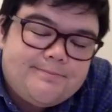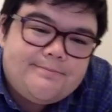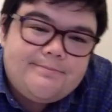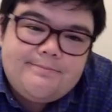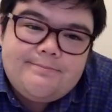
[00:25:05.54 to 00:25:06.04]

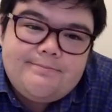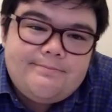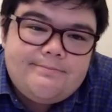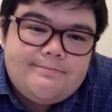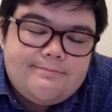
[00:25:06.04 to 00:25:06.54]

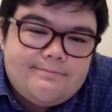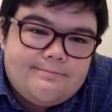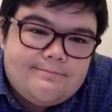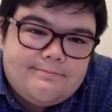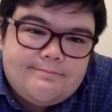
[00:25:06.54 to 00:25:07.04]

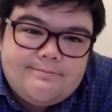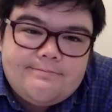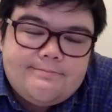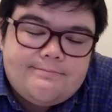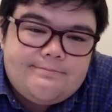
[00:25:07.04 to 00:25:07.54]

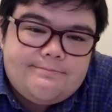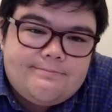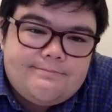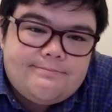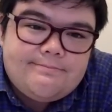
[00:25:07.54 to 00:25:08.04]

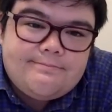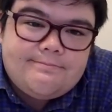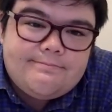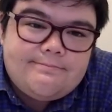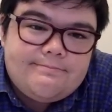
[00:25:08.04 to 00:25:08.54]

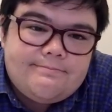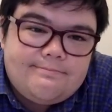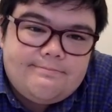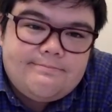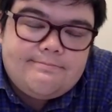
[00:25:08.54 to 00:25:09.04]

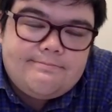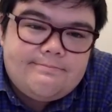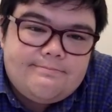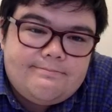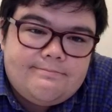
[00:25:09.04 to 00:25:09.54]

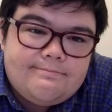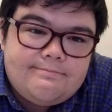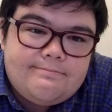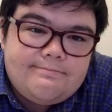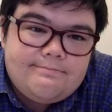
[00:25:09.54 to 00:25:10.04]

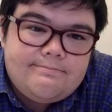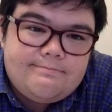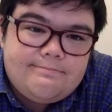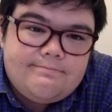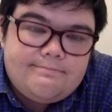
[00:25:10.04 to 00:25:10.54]

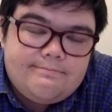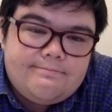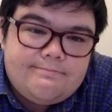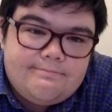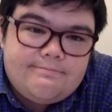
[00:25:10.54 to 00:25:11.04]

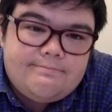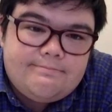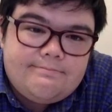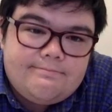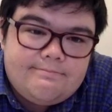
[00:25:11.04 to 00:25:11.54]
No words are spoken by the person on screen.